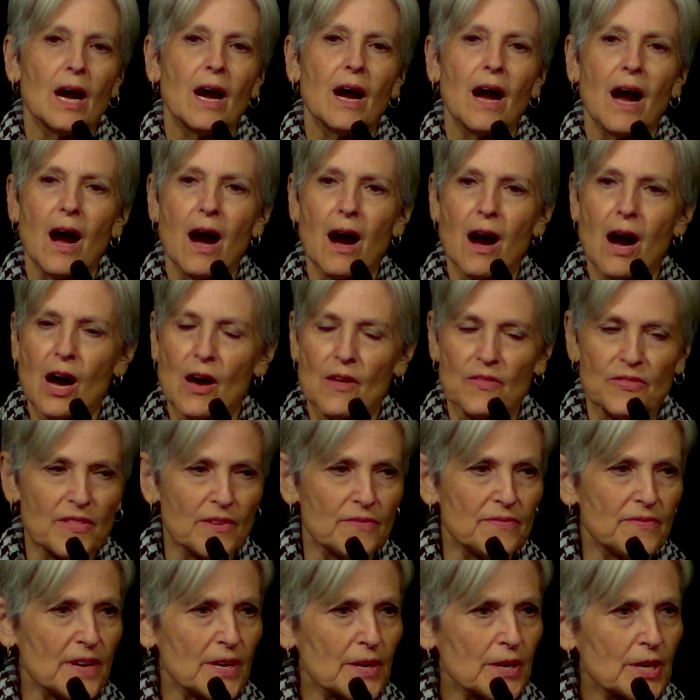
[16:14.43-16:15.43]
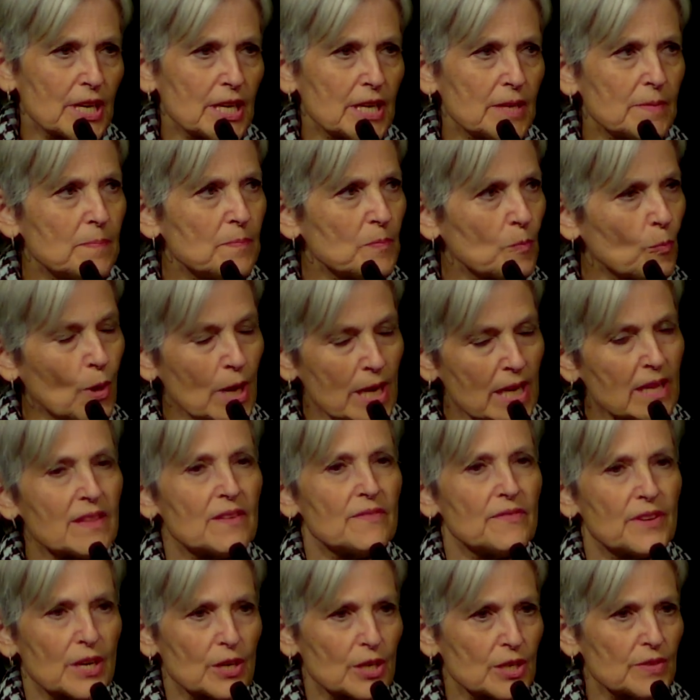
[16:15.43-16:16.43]
One of the
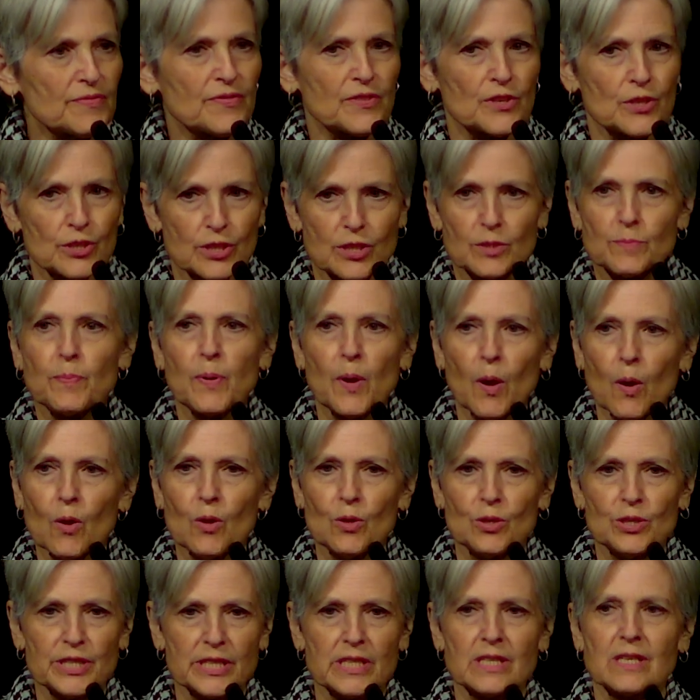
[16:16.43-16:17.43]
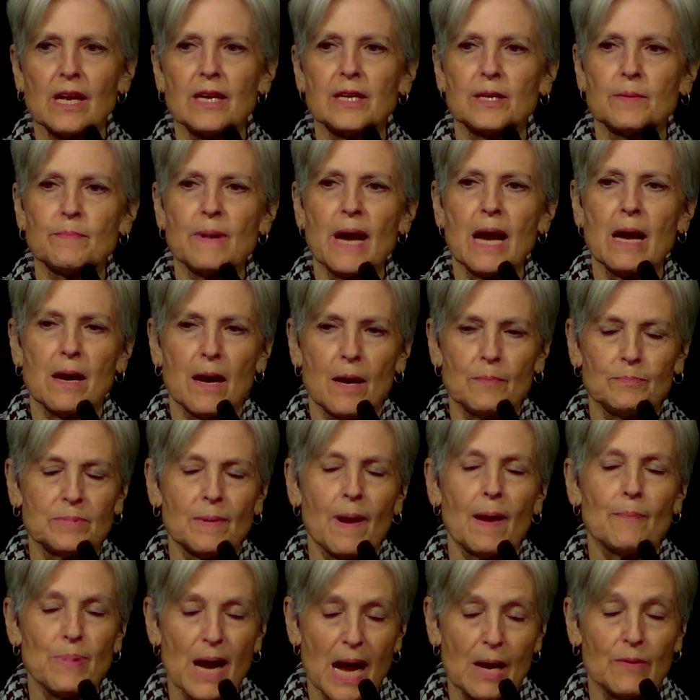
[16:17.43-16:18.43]
very first polls done
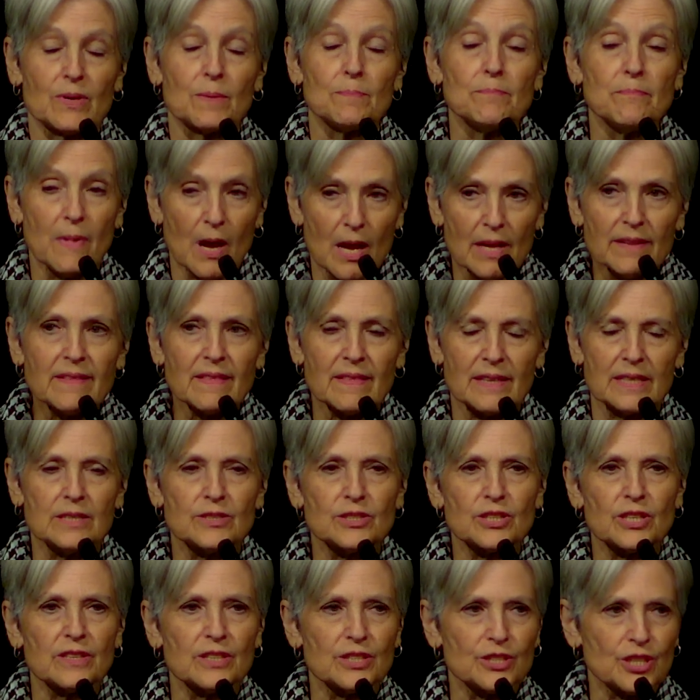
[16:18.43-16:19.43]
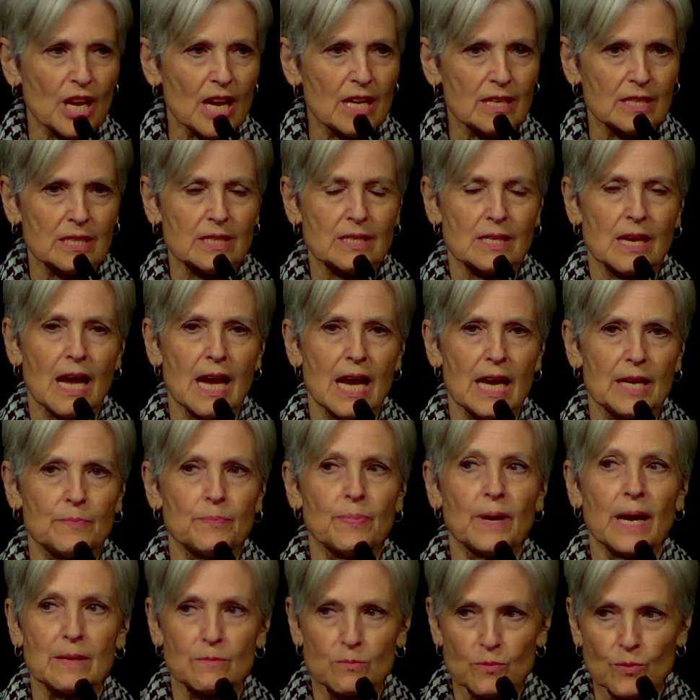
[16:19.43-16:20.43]
about a month into the genocide
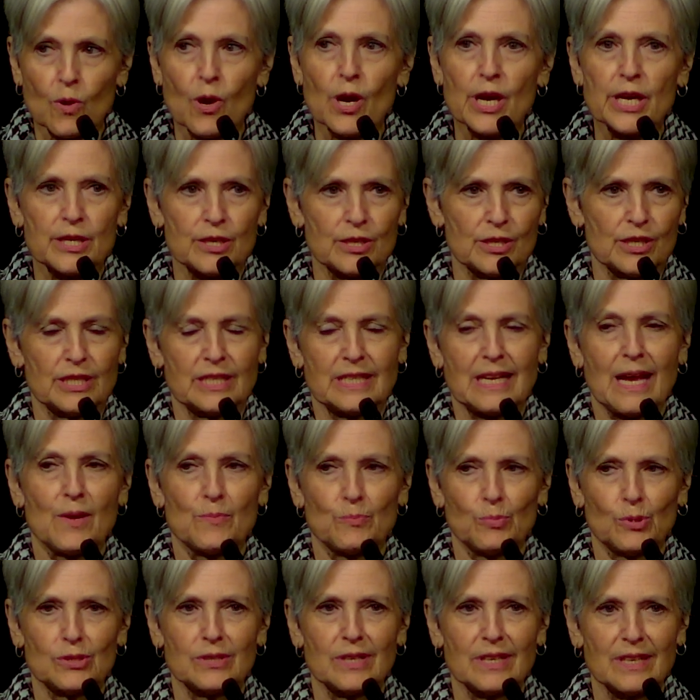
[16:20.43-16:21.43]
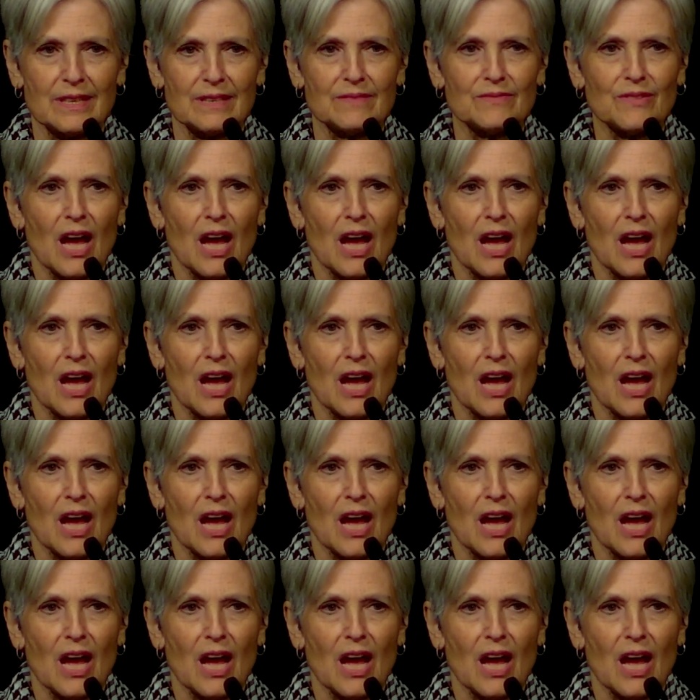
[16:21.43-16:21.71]
by Reuters, I believe,